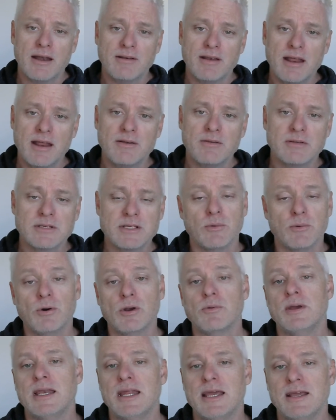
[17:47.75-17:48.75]
And then,
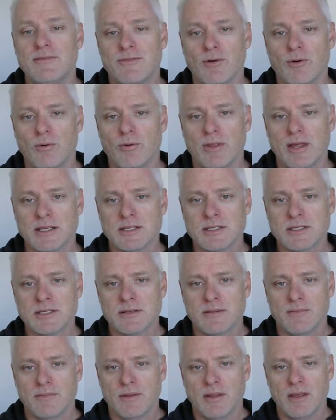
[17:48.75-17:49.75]
so what do we need for all
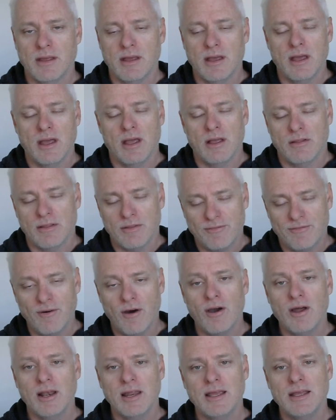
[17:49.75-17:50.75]
this?
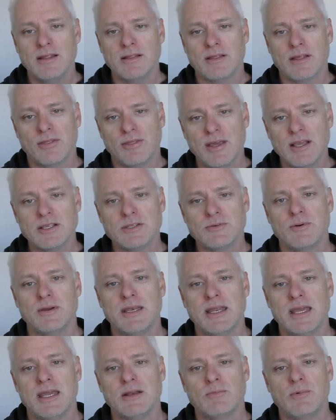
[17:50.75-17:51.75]
Finally, the
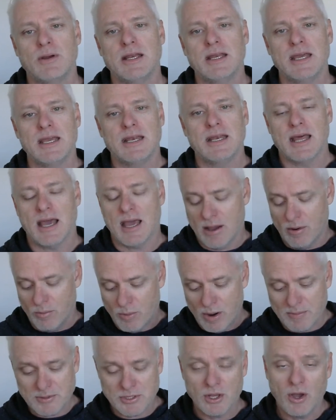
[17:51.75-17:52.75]
things we need
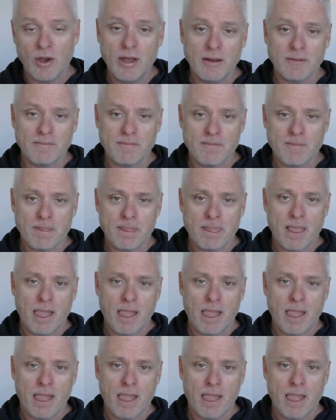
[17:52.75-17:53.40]
a website.